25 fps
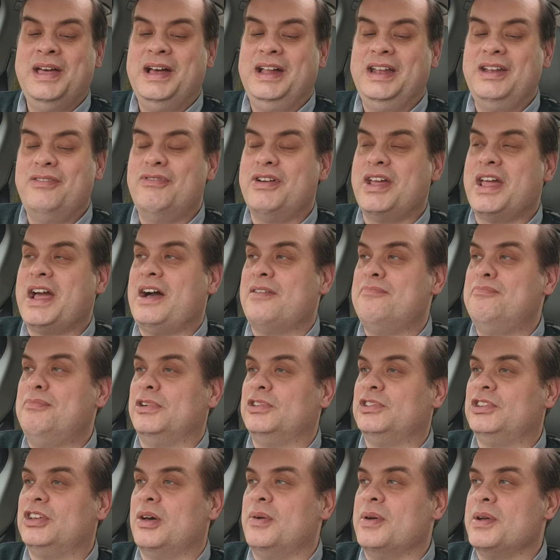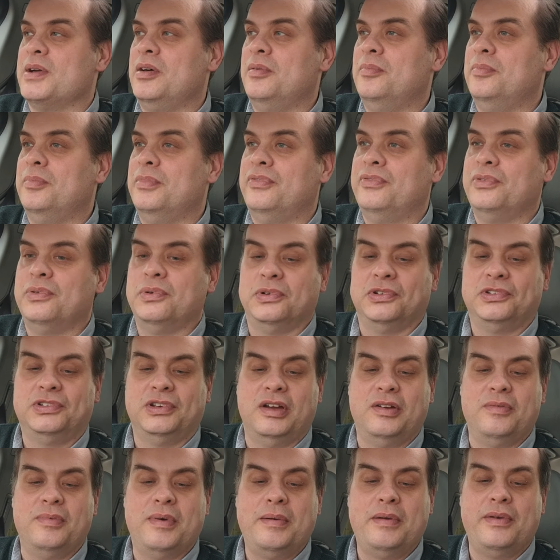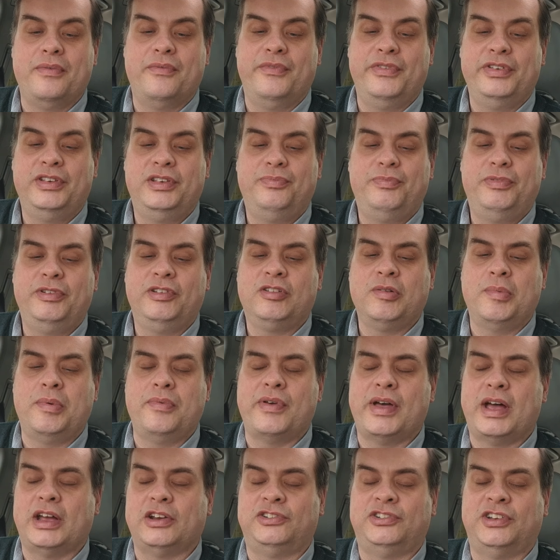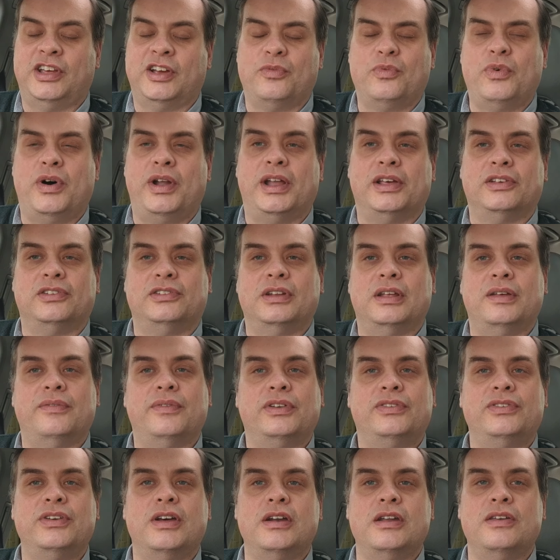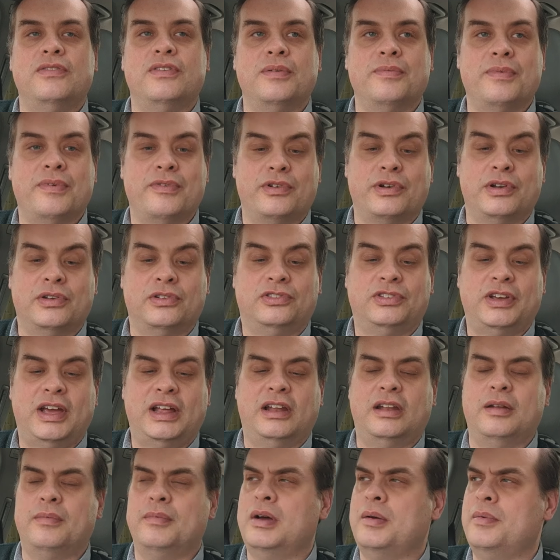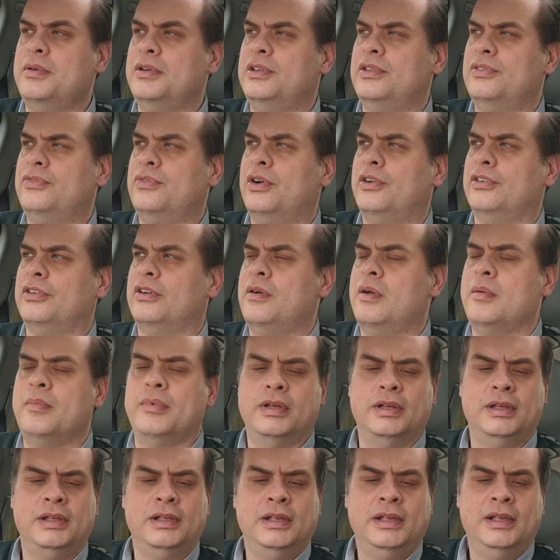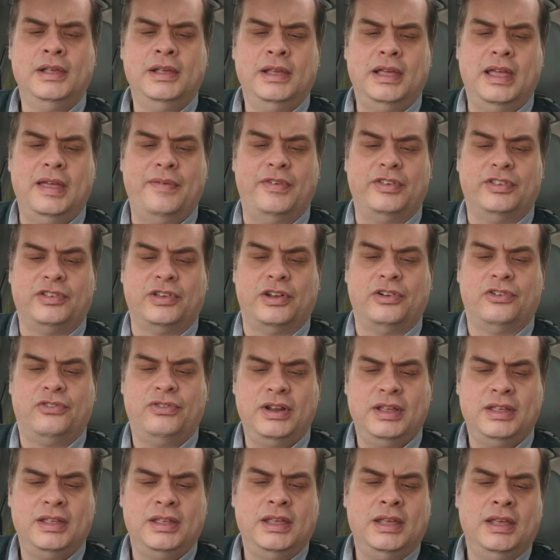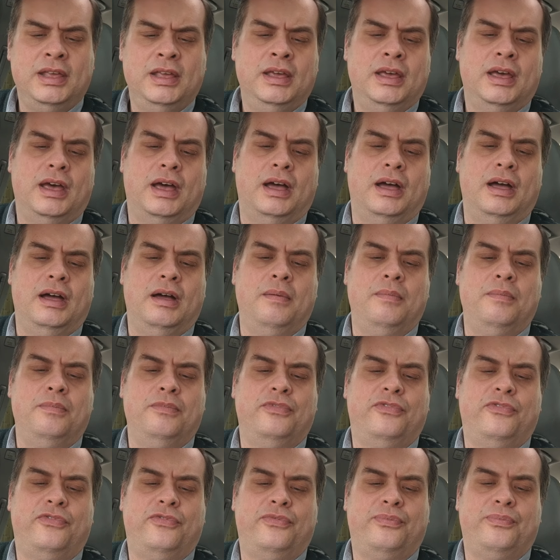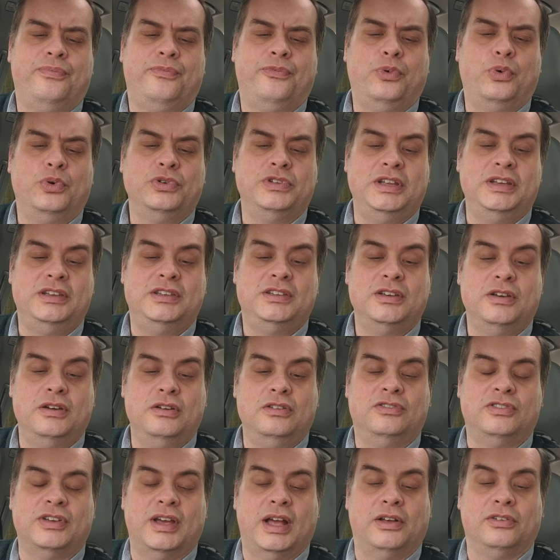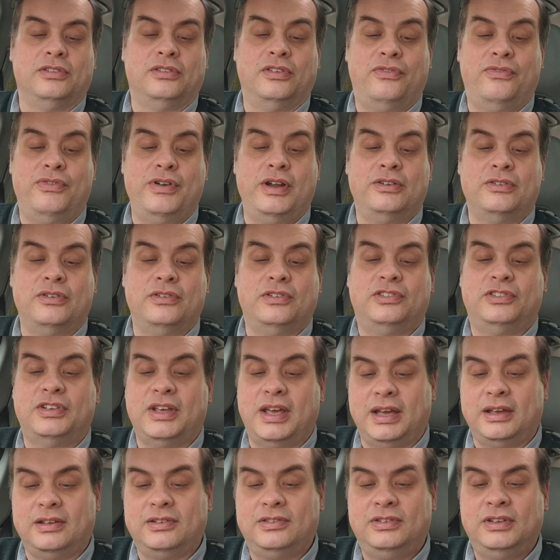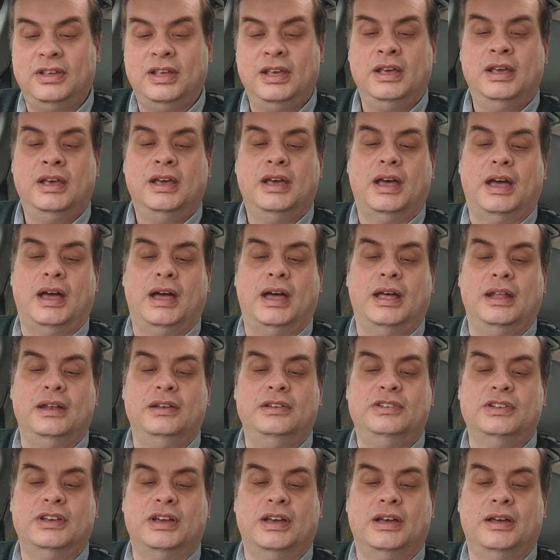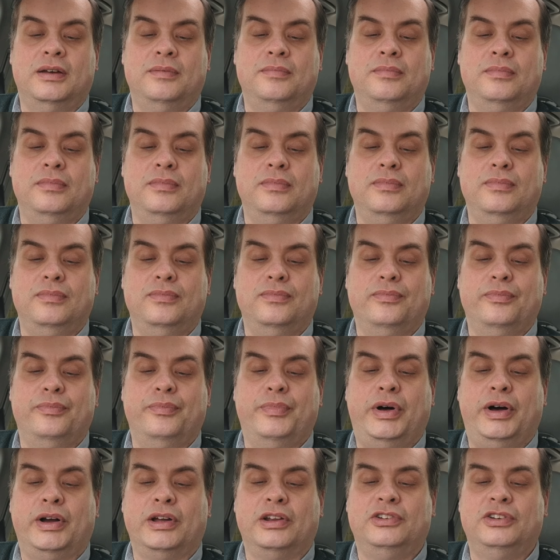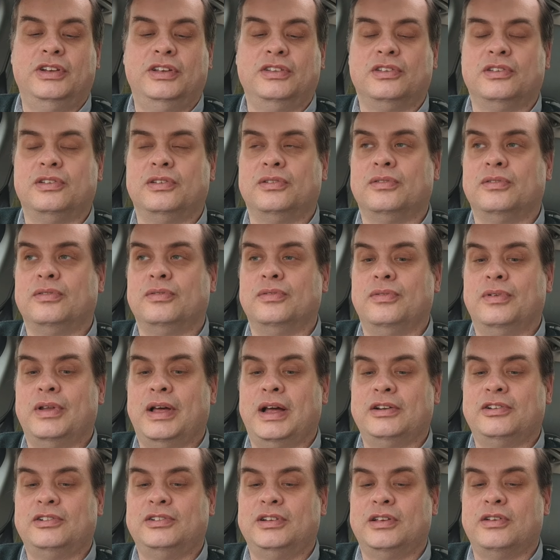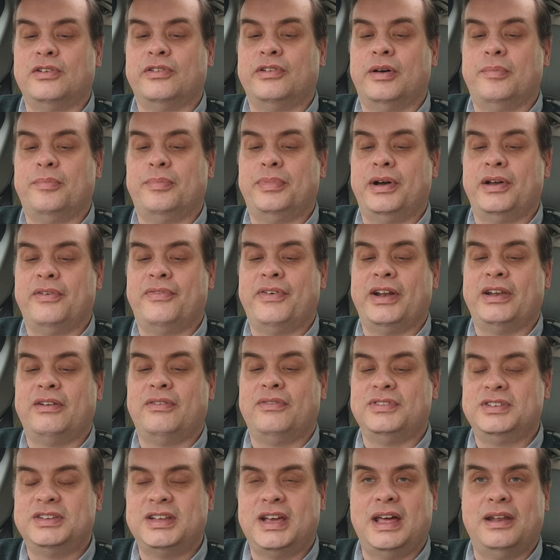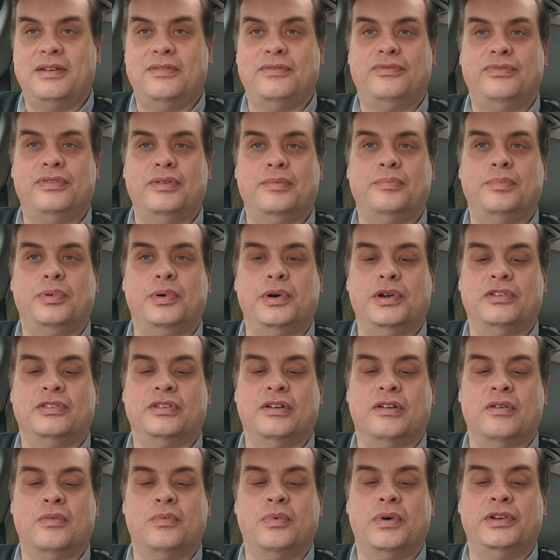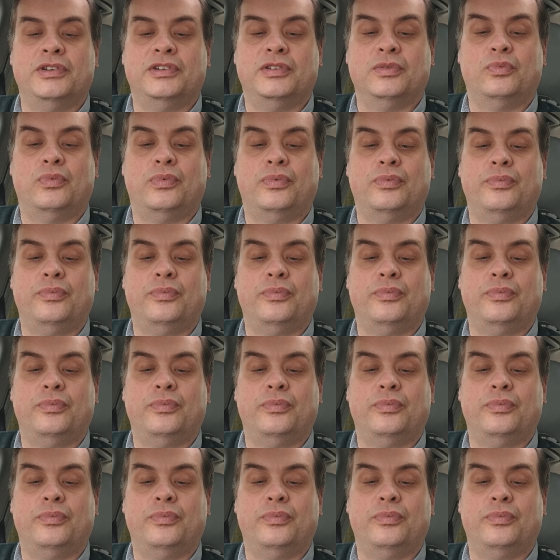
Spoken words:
Didn't really have much going on before, so maybe this is going to be the hashtag one, hasn't it? That's the only thing we've got on sale at the moment, as far as I remember, in this country. 42 sales to 306, and market share's actually gone up by a factor of 10 from 0.01 to